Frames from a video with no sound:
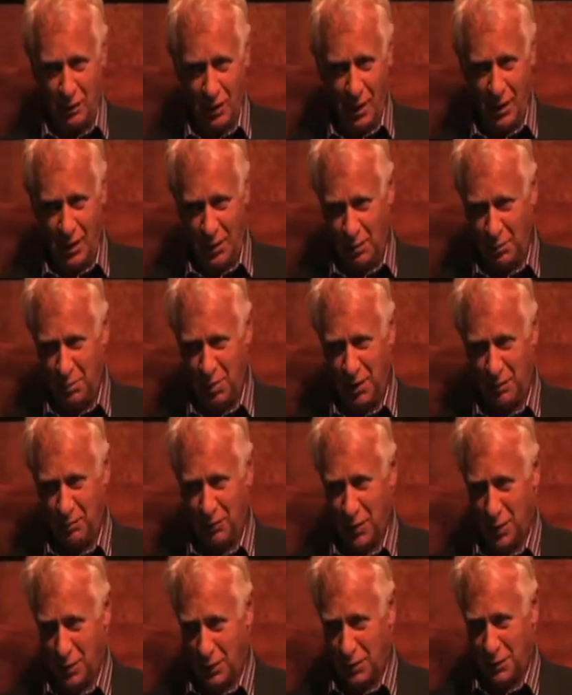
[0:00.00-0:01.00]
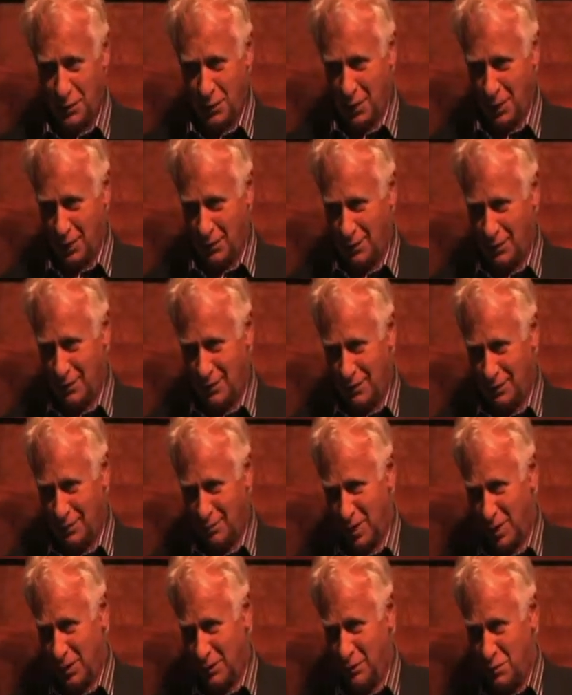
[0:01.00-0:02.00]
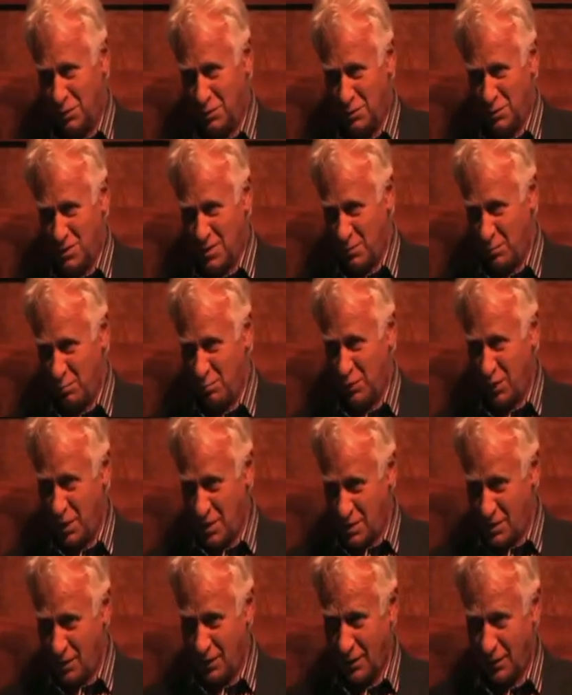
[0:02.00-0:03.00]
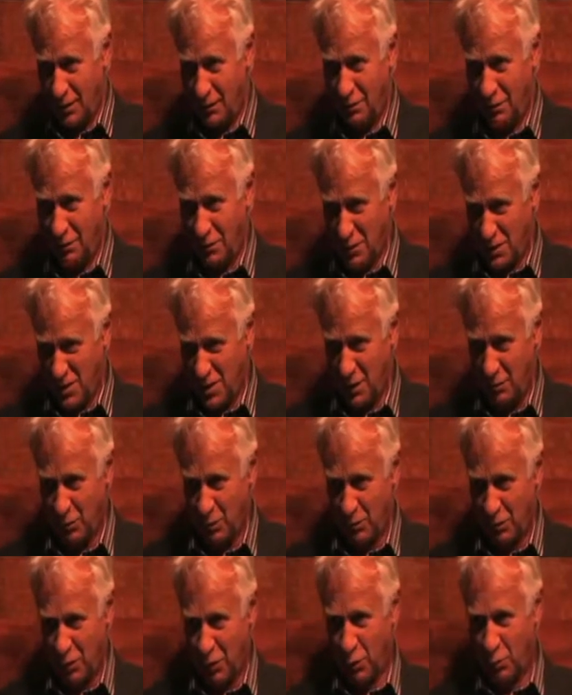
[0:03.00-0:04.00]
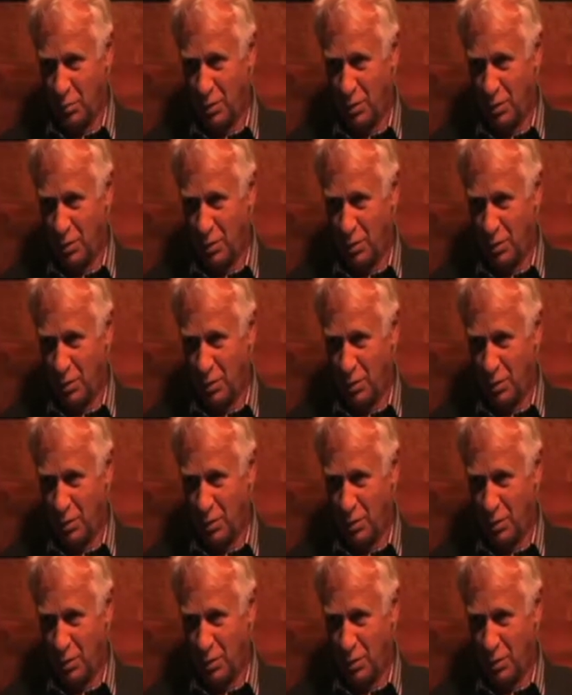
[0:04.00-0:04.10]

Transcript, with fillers: I hope I'm not going to be too simplistic for some of you,